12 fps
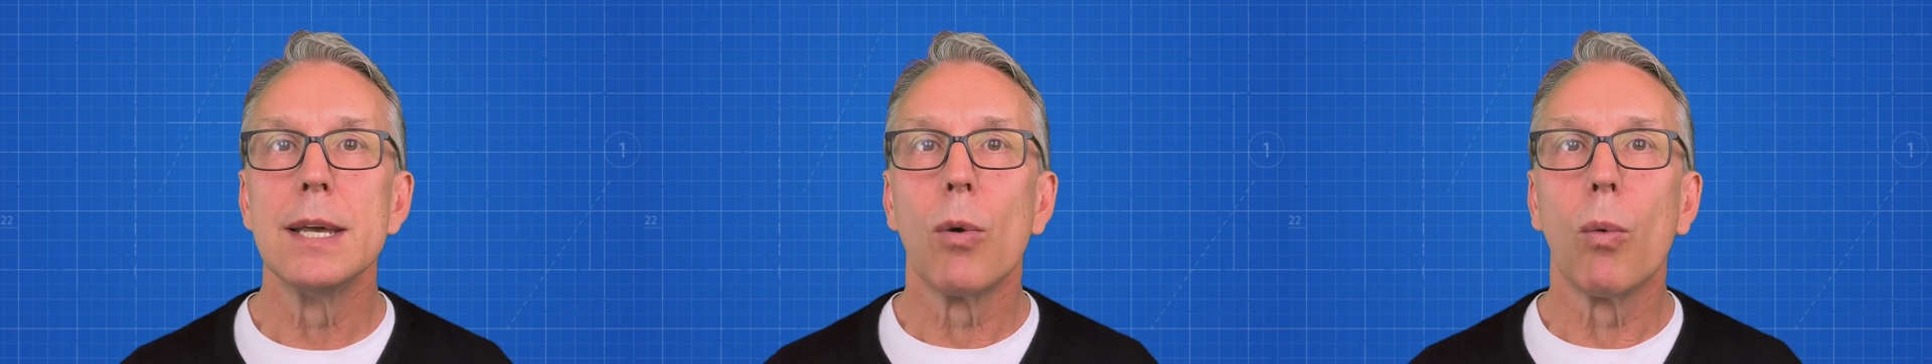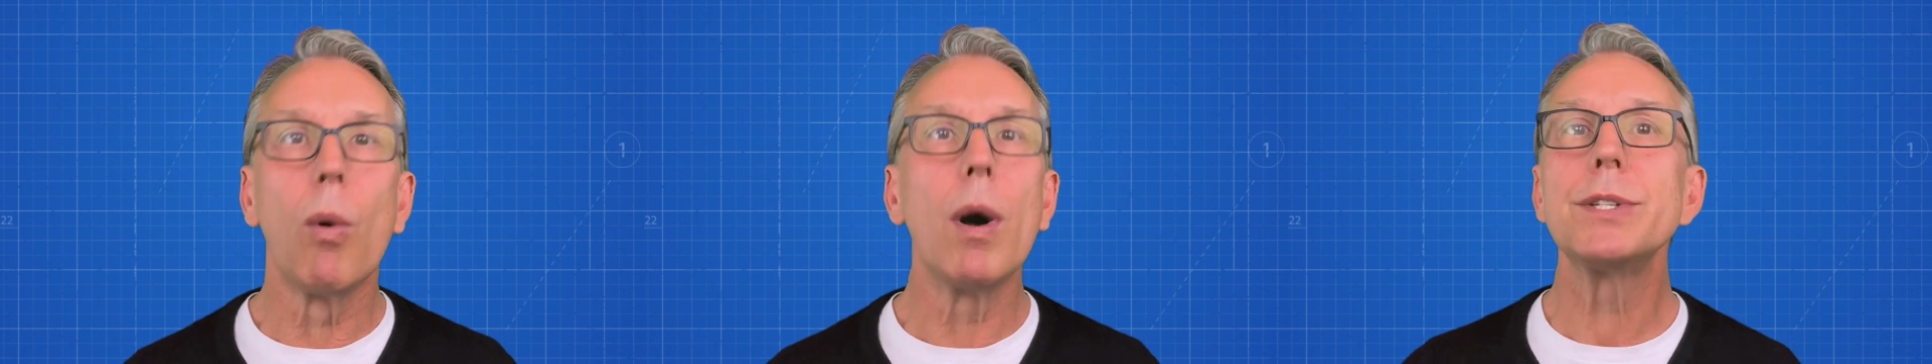
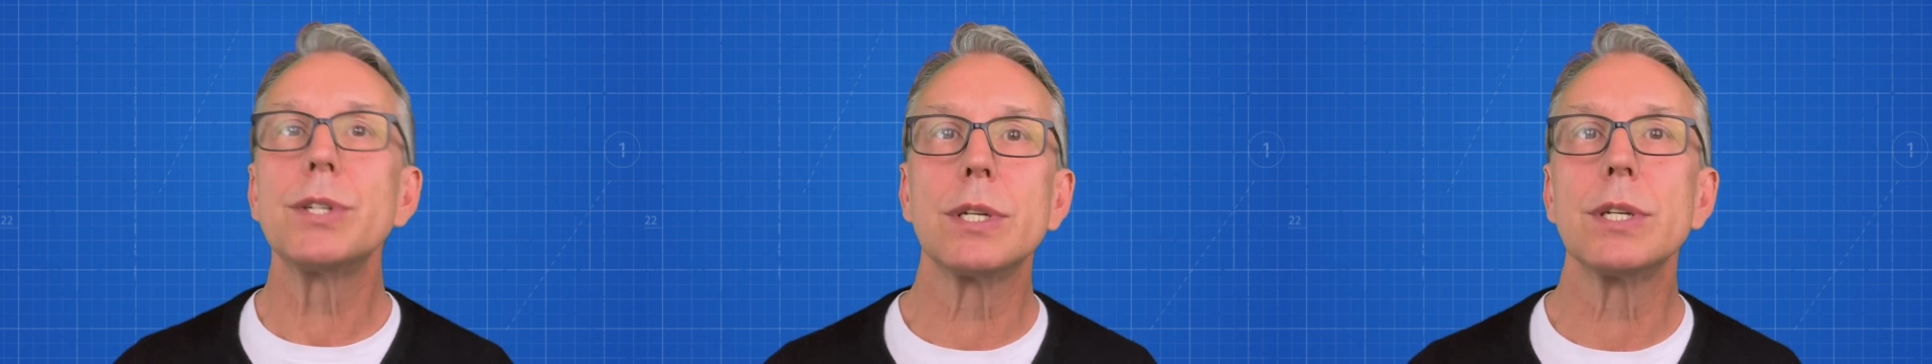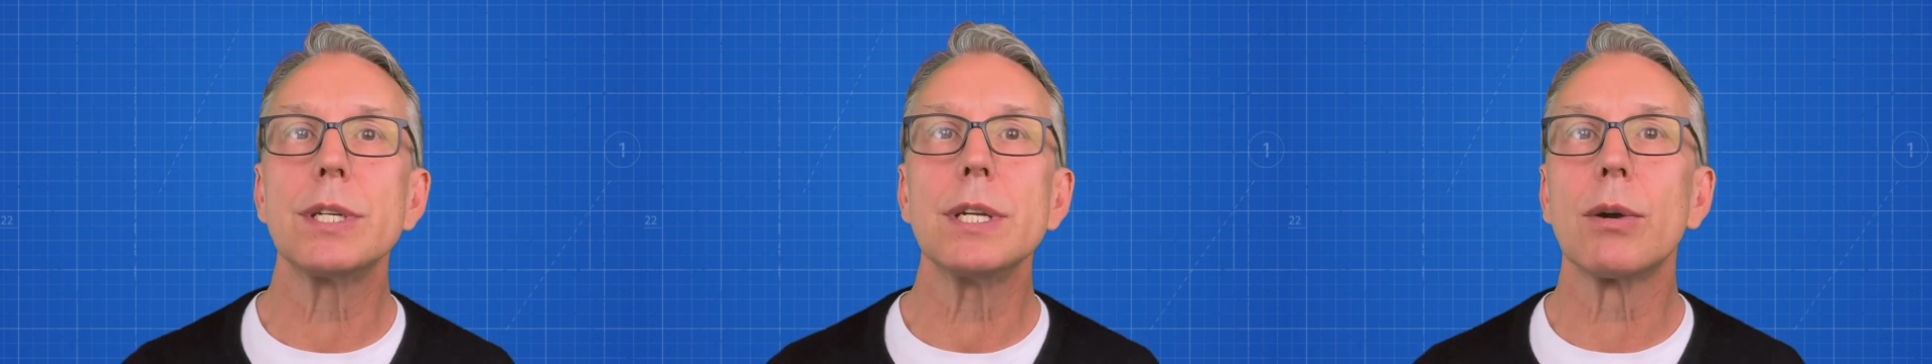wants to
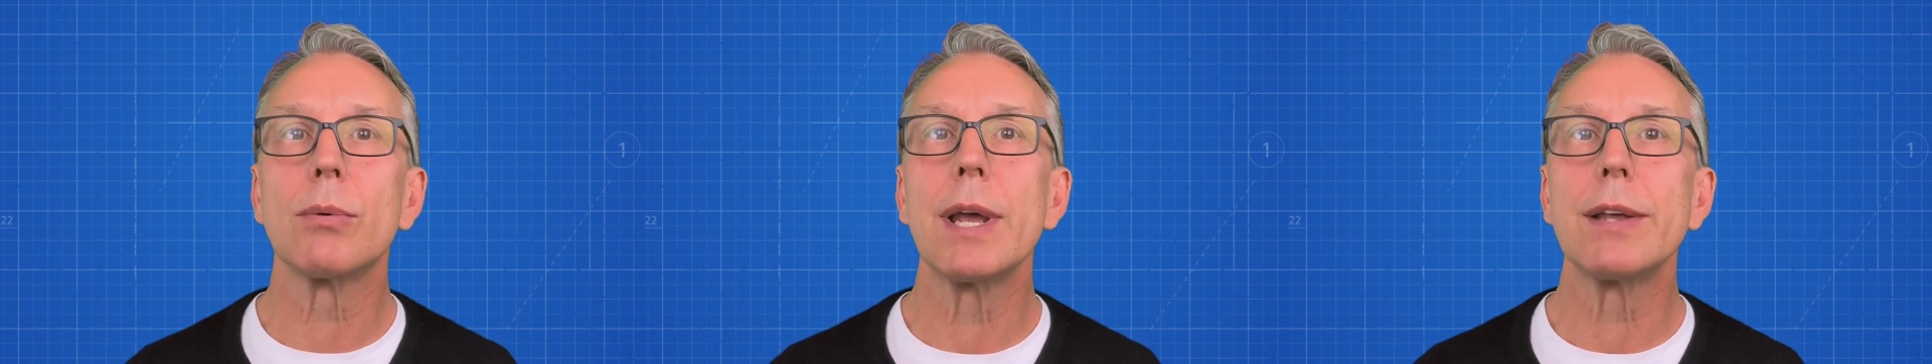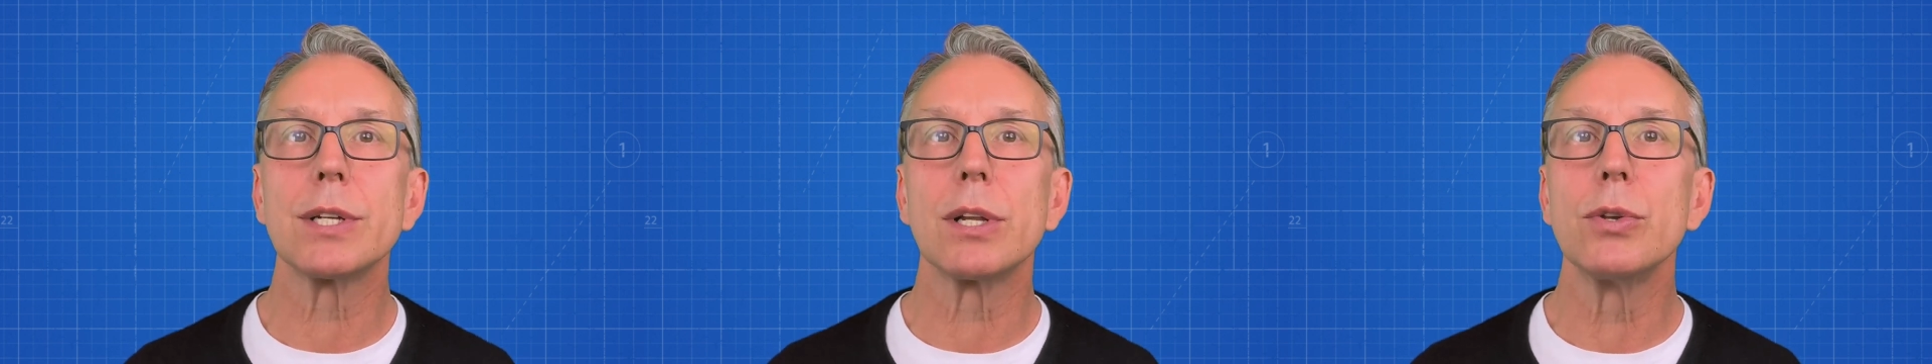see a
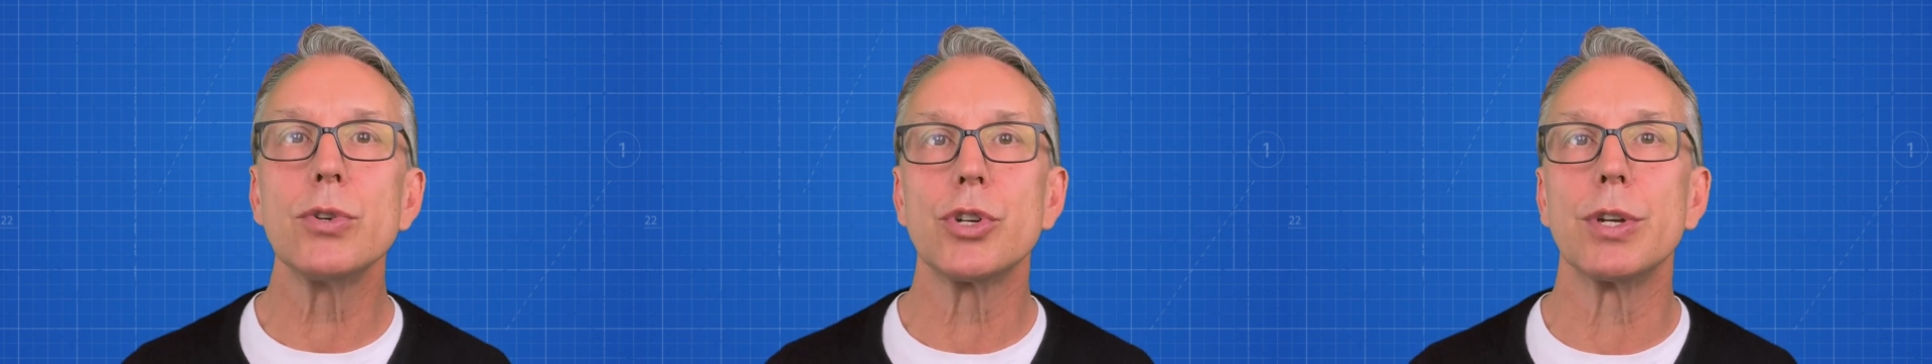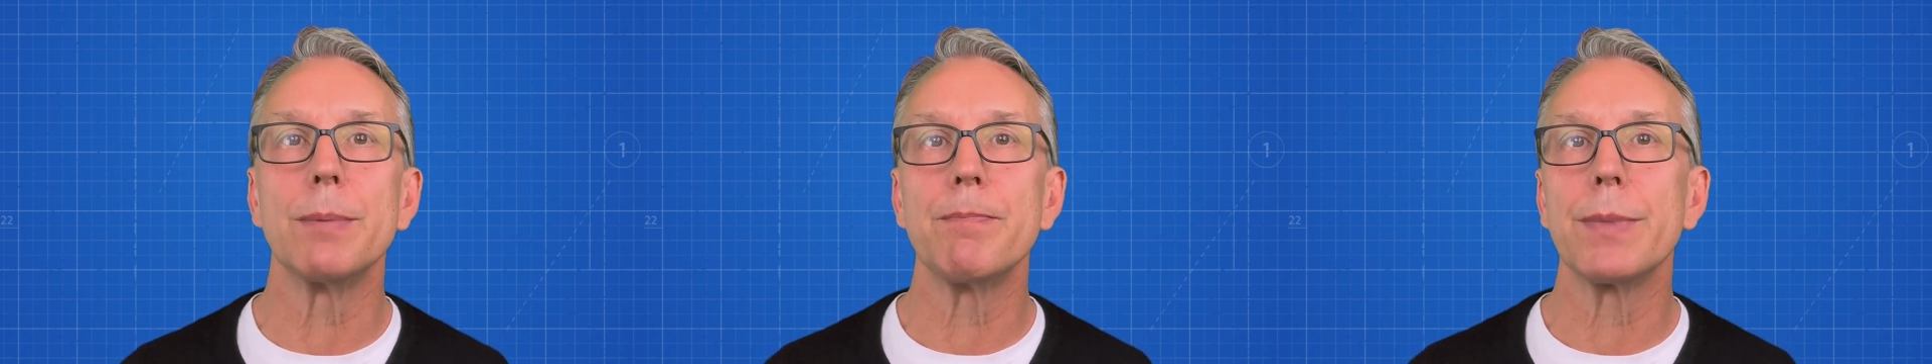
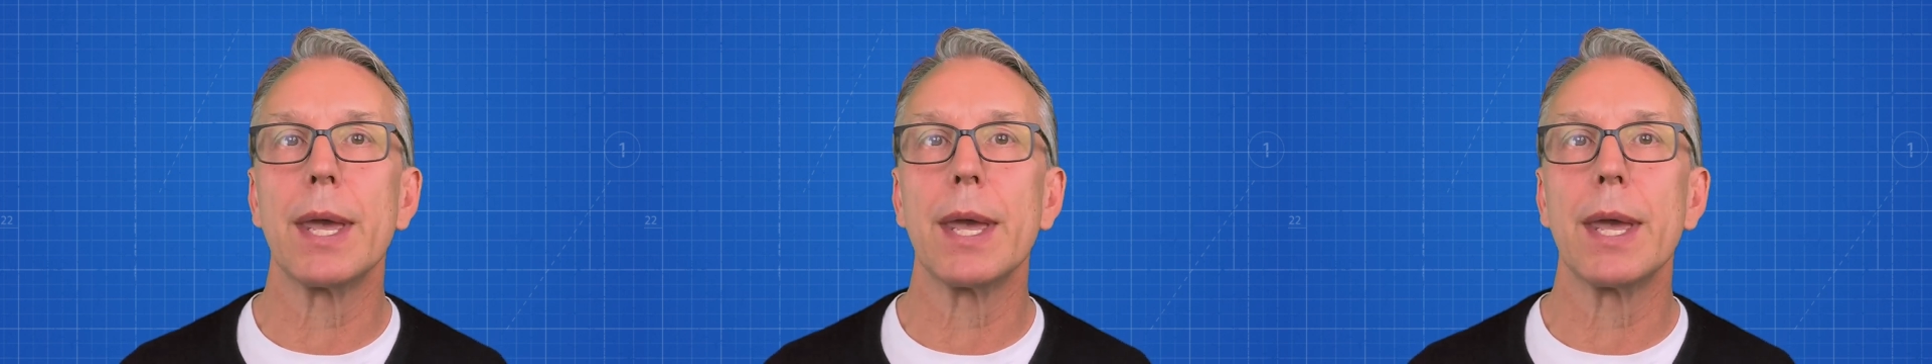resolution,